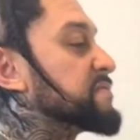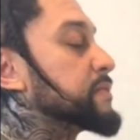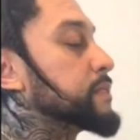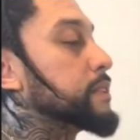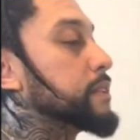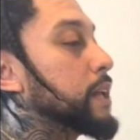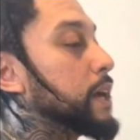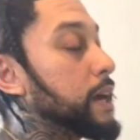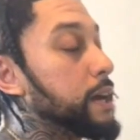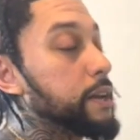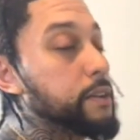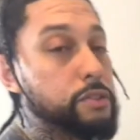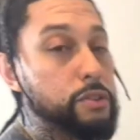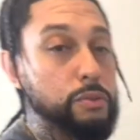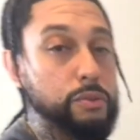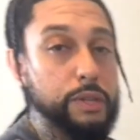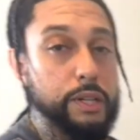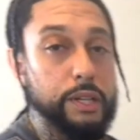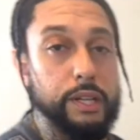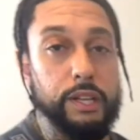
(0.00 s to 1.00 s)
Lions
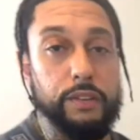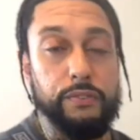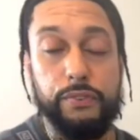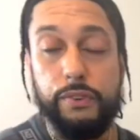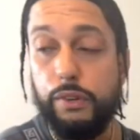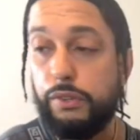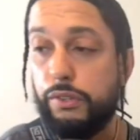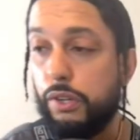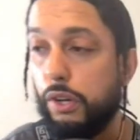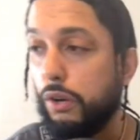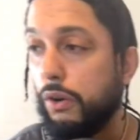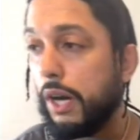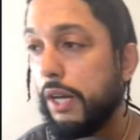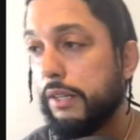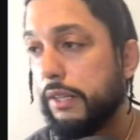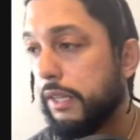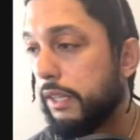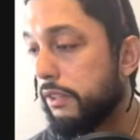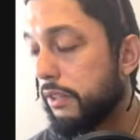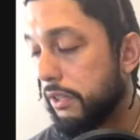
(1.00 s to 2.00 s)
only. He feels, oh, I
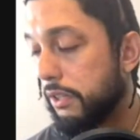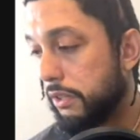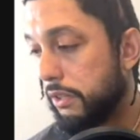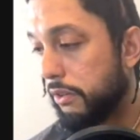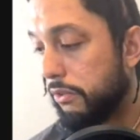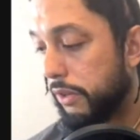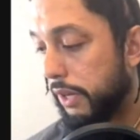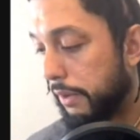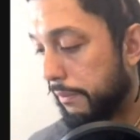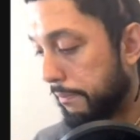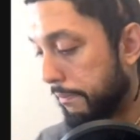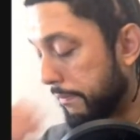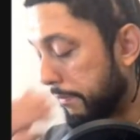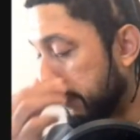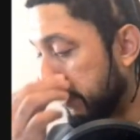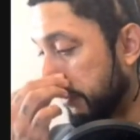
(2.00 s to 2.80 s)
did such a great